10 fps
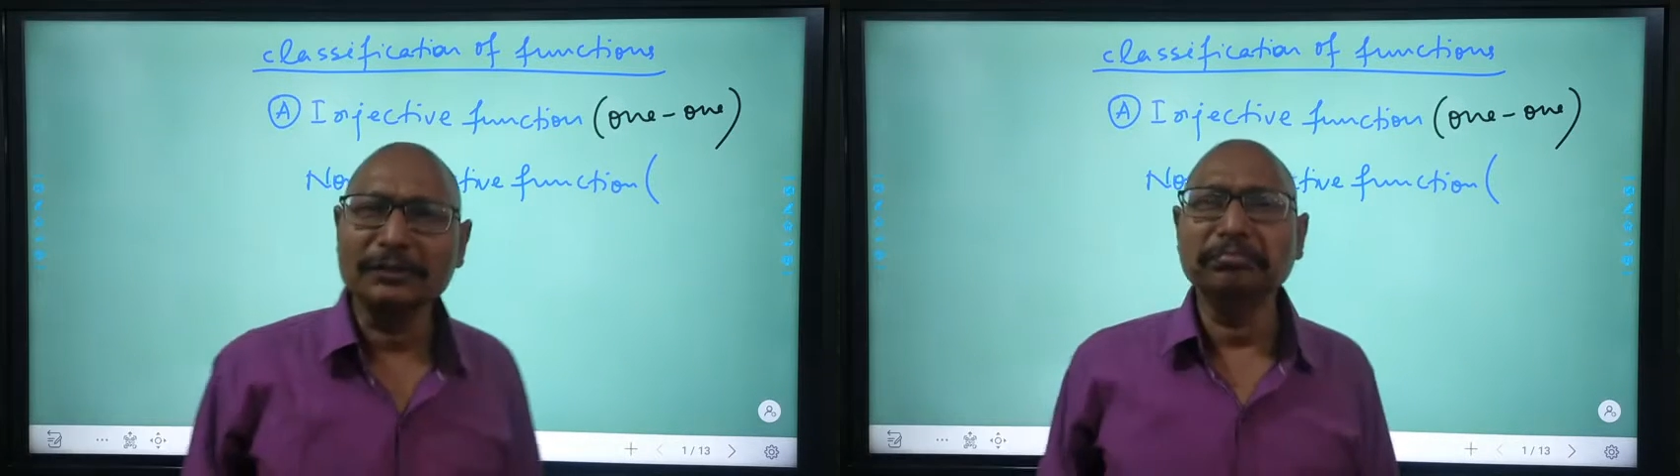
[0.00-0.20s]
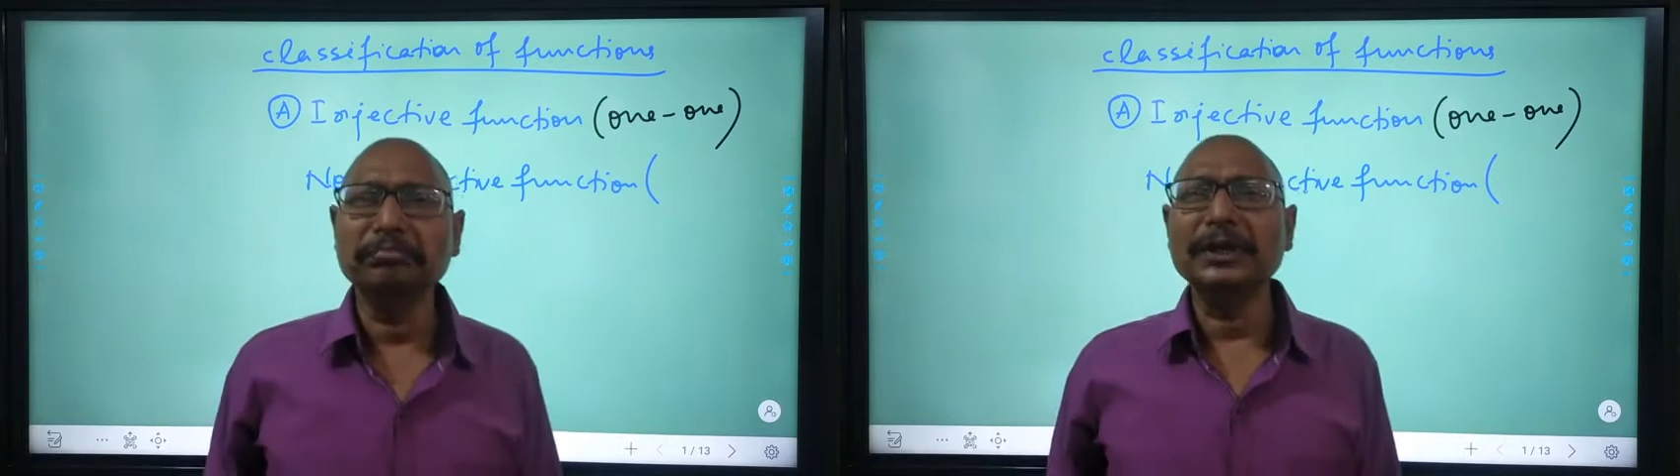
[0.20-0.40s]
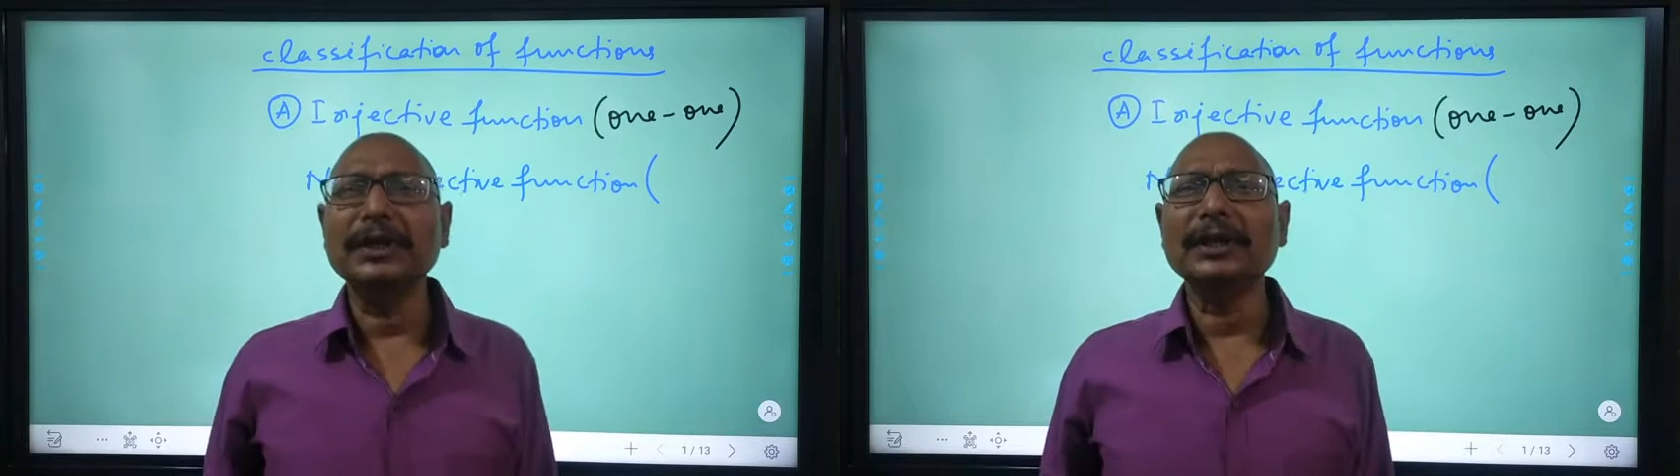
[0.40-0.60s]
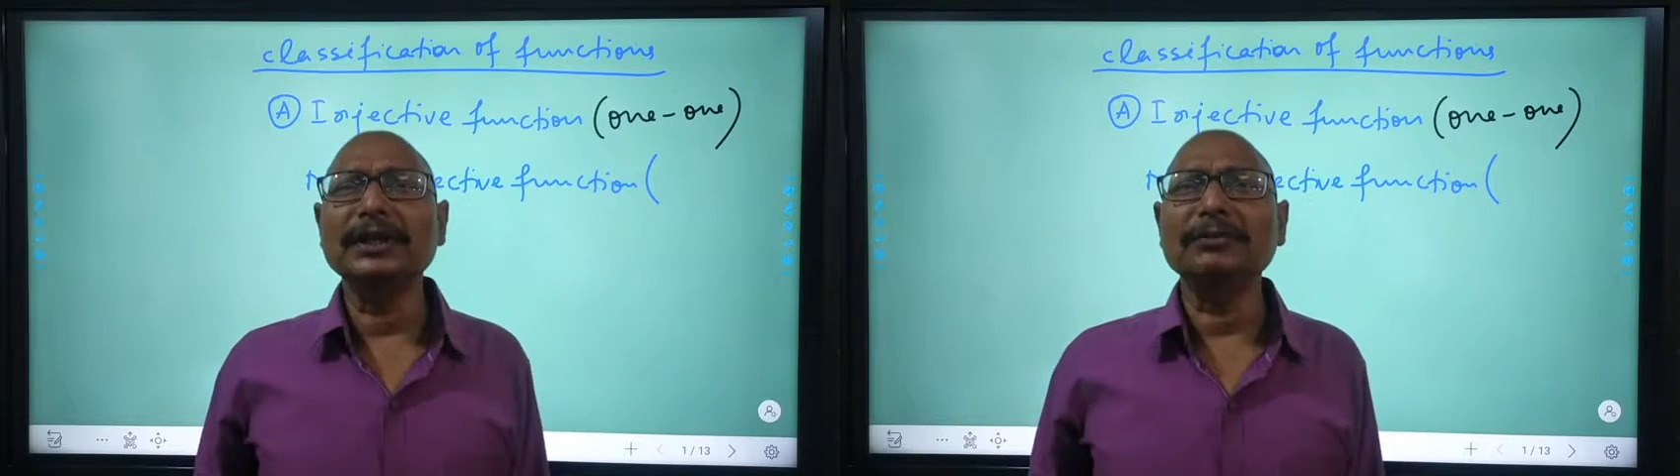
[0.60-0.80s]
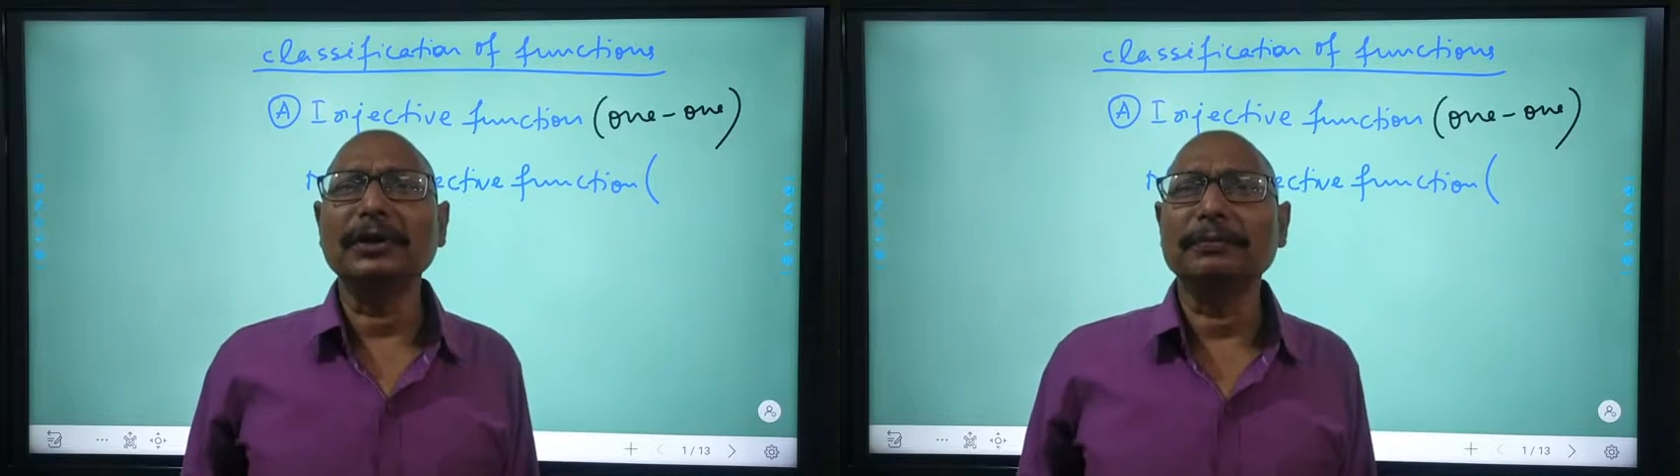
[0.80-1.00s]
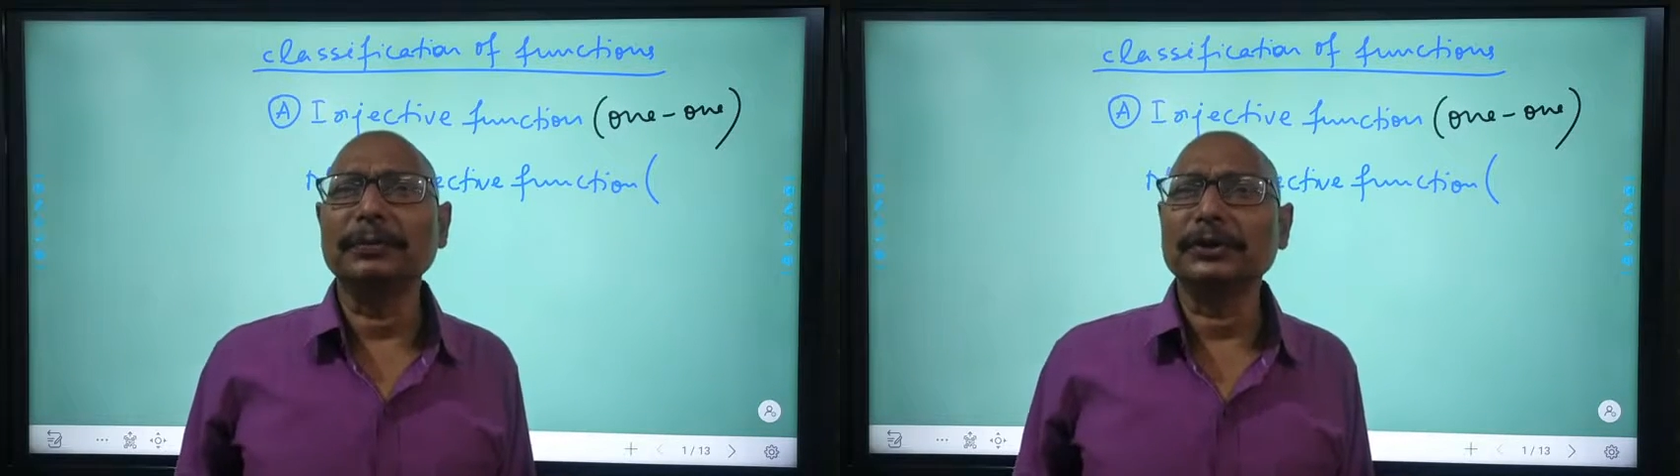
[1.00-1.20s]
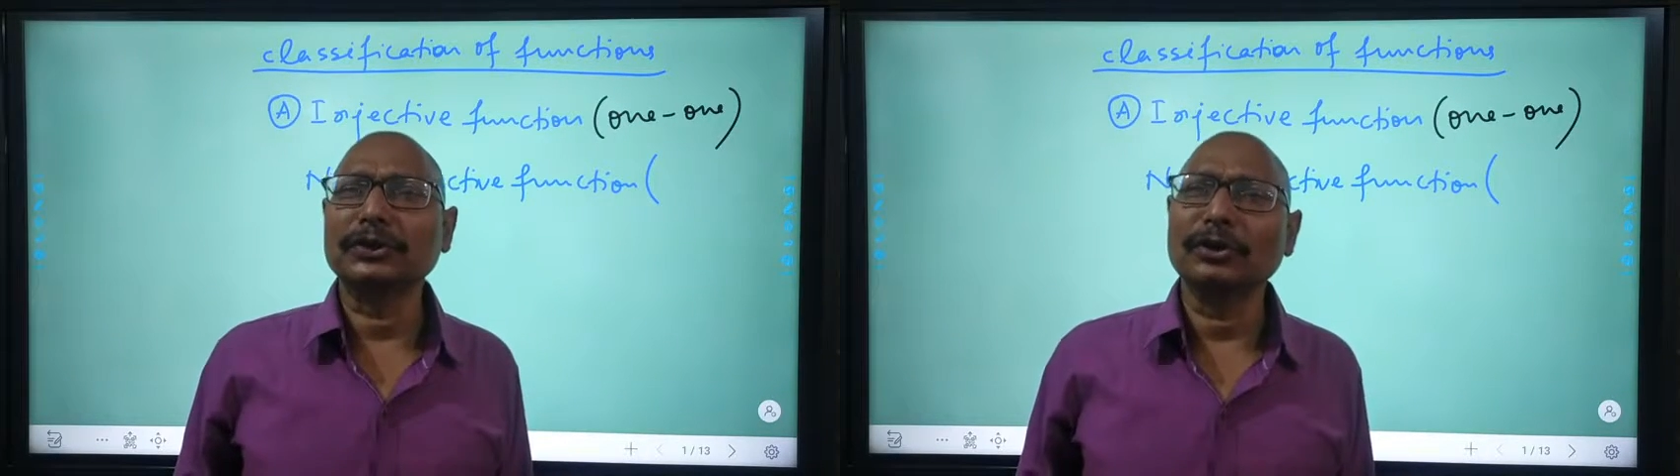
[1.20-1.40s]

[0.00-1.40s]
many one function